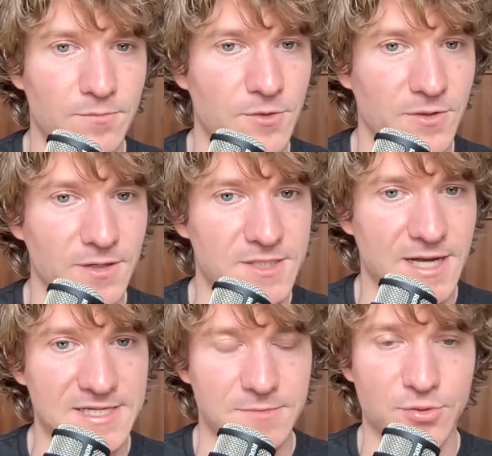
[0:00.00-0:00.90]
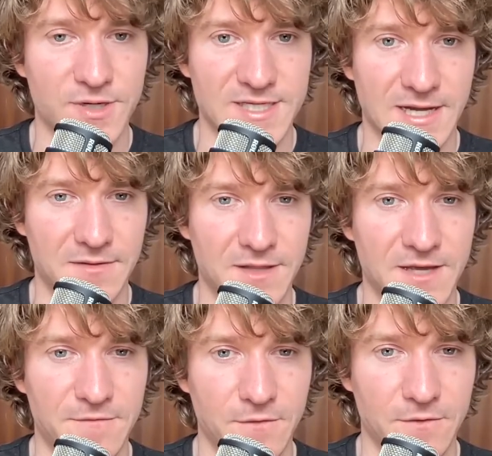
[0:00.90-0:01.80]
criticize and point out
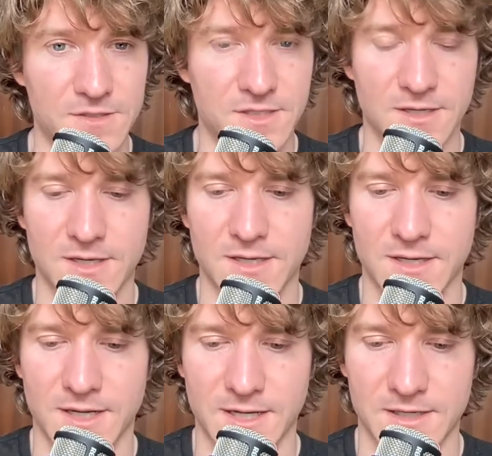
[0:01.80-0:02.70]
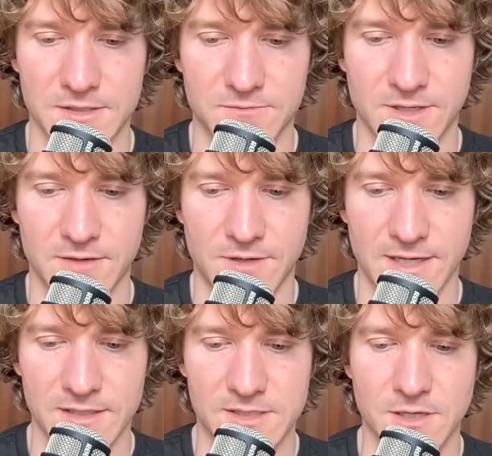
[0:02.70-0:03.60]
their flaws, as
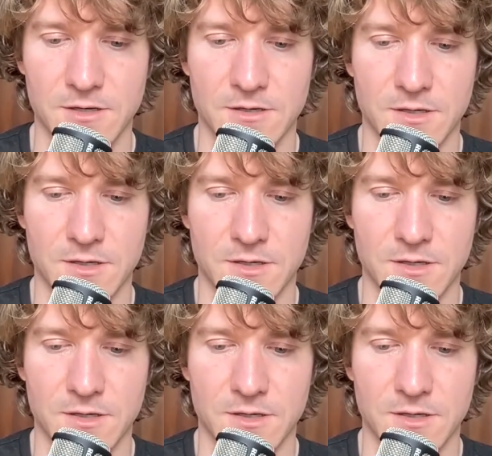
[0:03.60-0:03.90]
rightly so.